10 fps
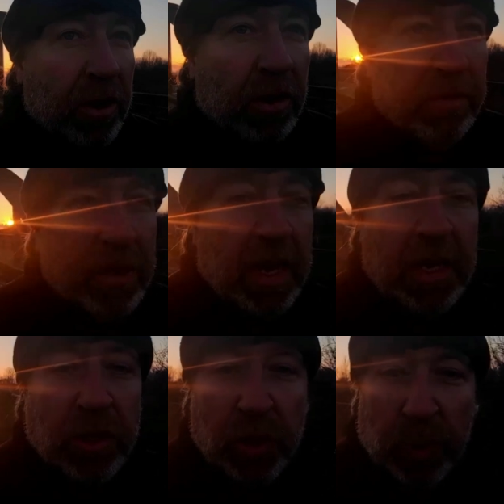the
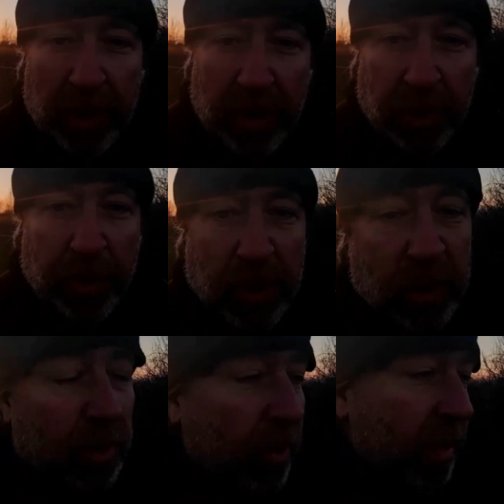confrontation as quickly as
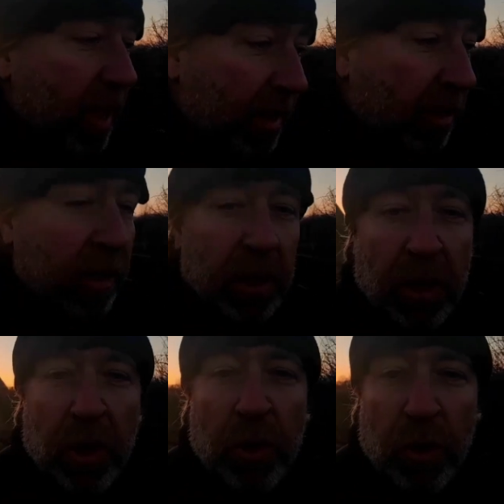possible and then
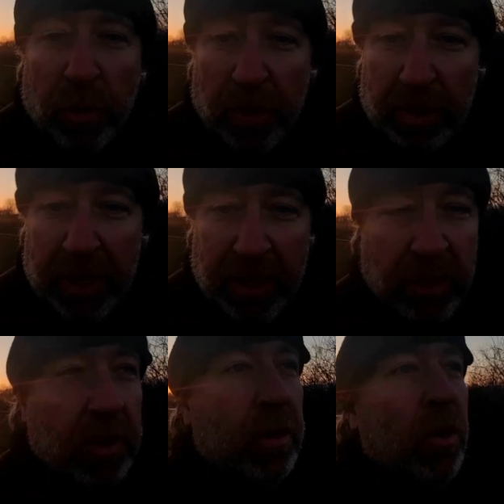call the
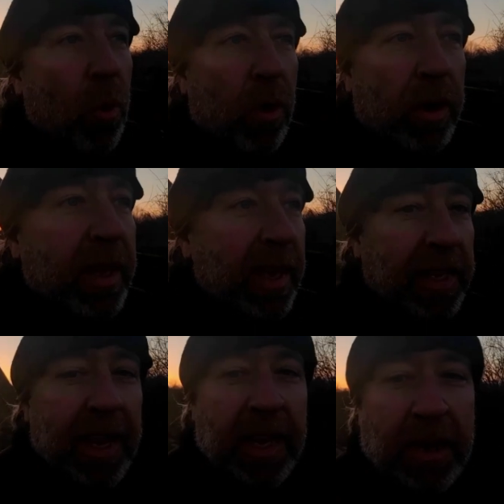police or
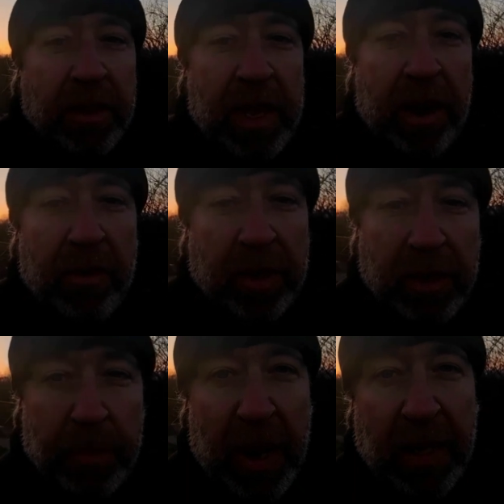get the hell out of the area,
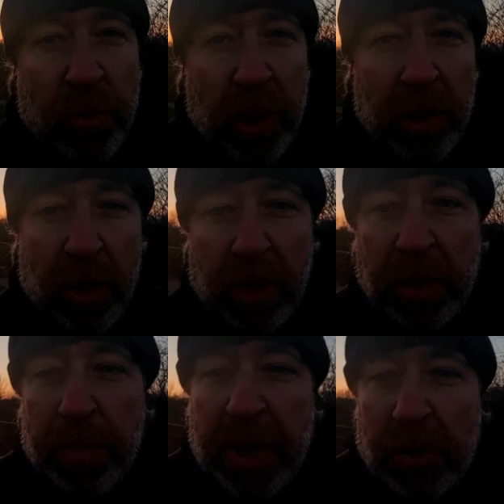depending where you are,
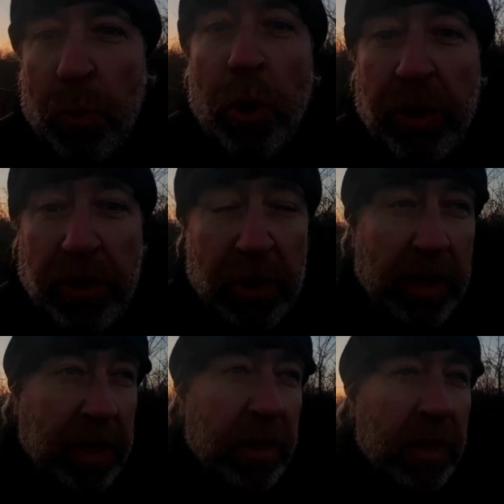depending what you're
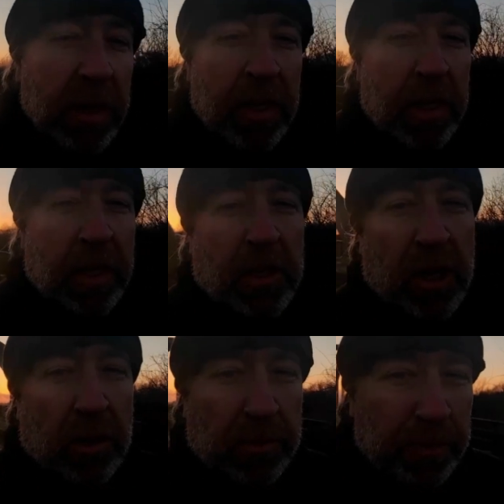doing.
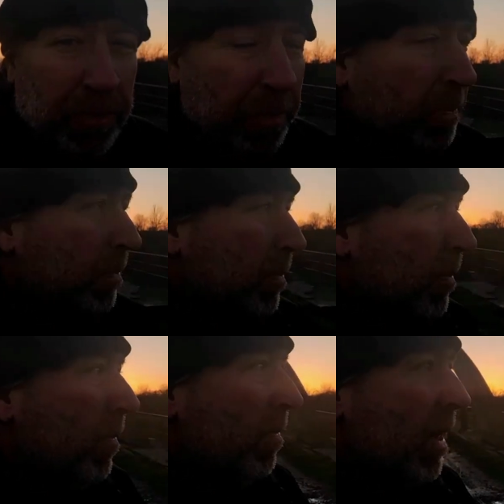So,
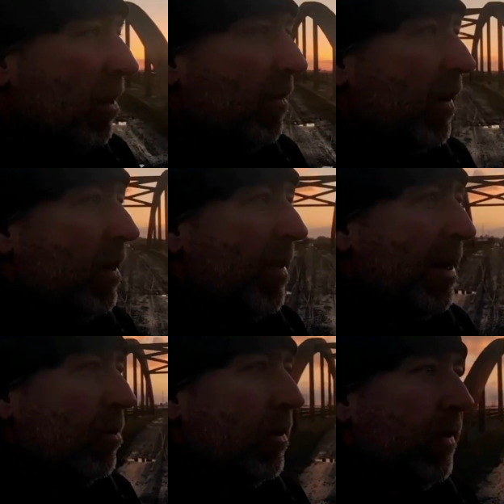the
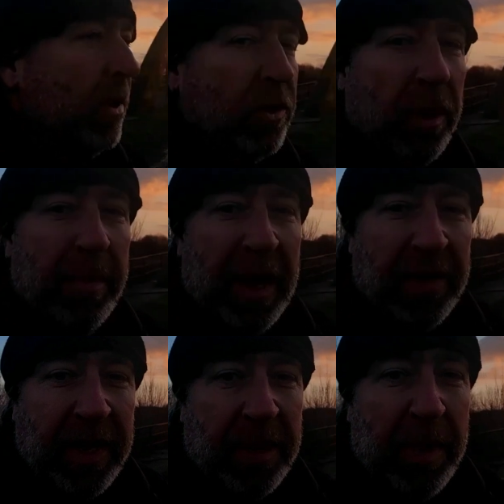fundamentals of close
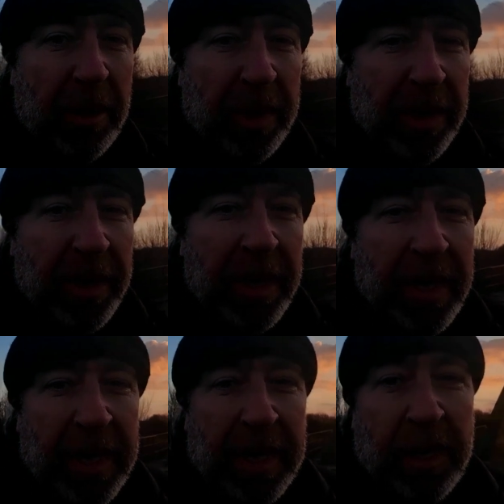combat, think about it,
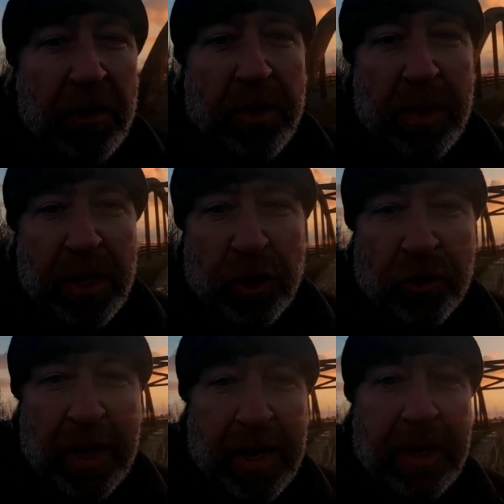include them in your
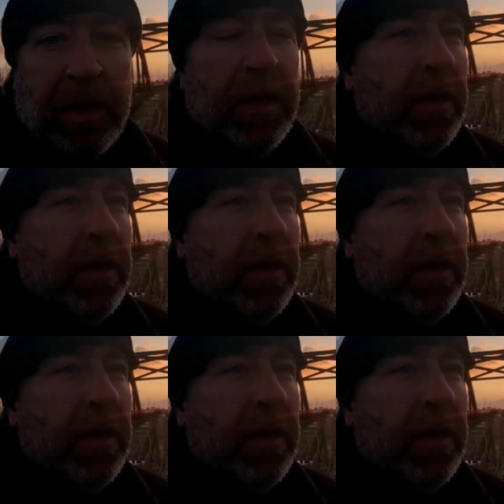training.